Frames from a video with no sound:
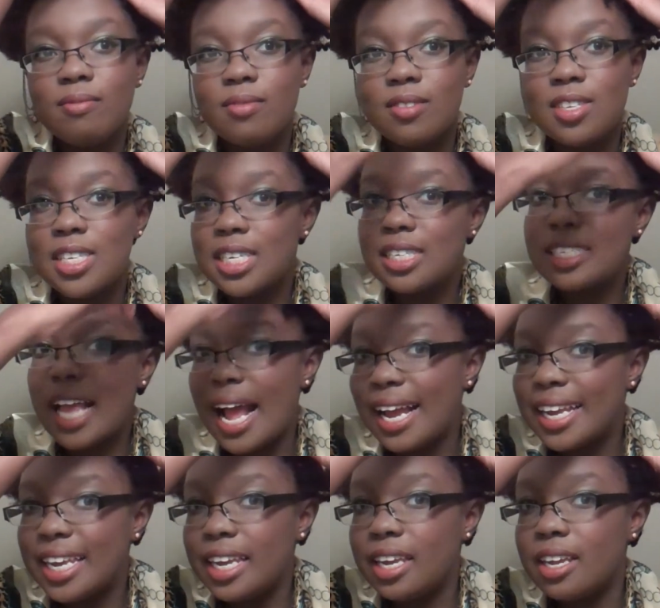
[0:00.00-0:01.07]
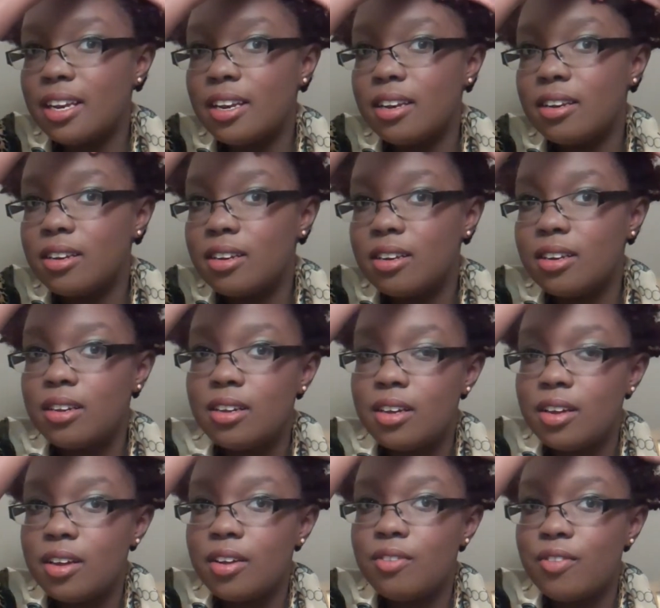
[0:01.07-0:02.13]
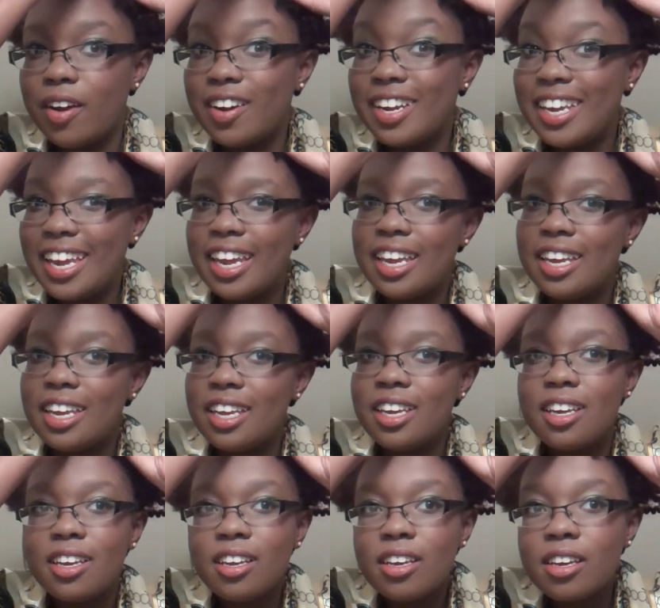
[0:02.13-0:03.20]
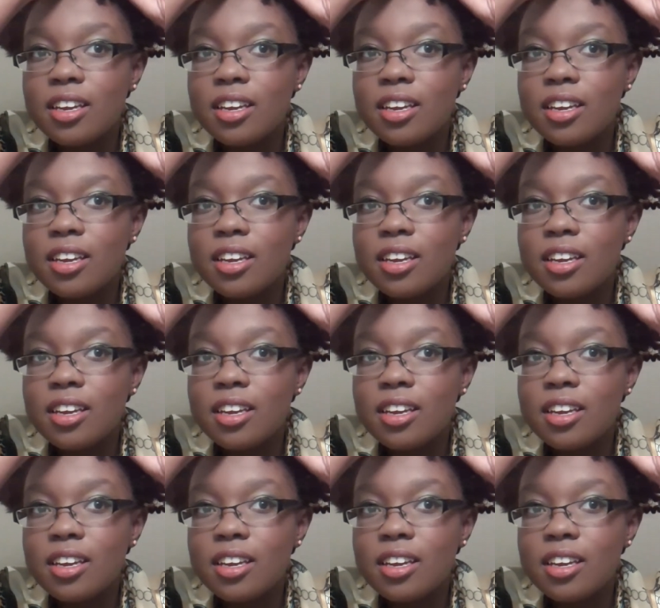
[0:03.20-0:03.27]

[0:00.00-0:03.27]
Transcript: zigzaggy and very kinky.